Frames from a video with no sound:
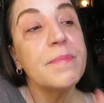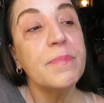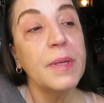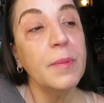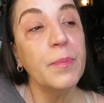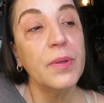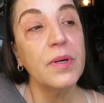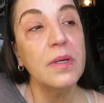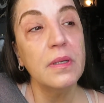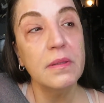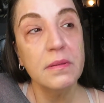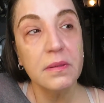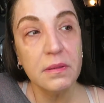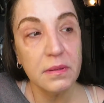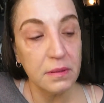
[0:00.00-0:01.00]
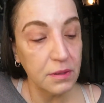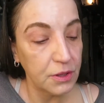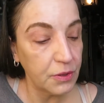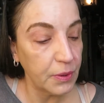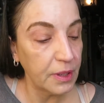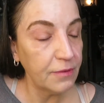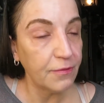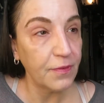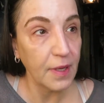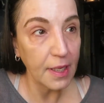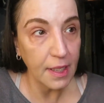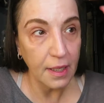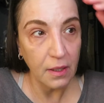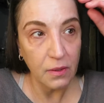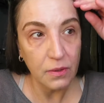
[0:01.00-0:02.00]
people doing
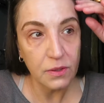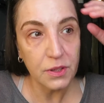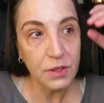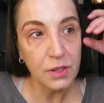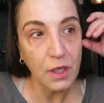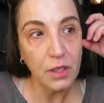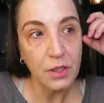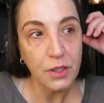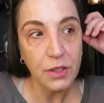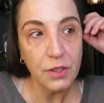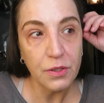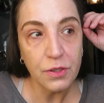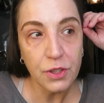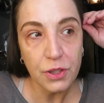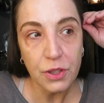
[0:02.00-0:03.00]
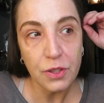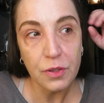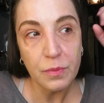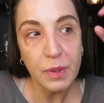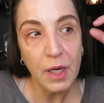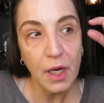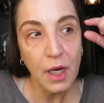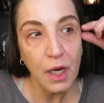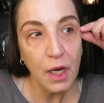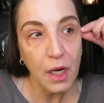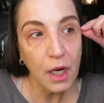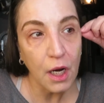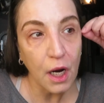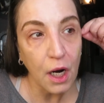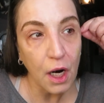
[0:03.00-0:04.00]
videos on YouTube
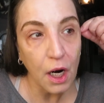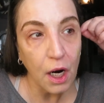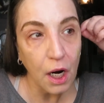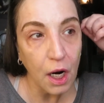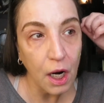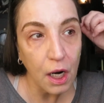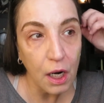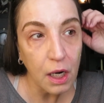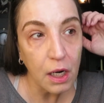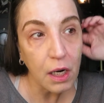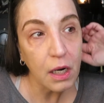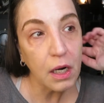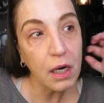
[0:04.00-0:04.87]
are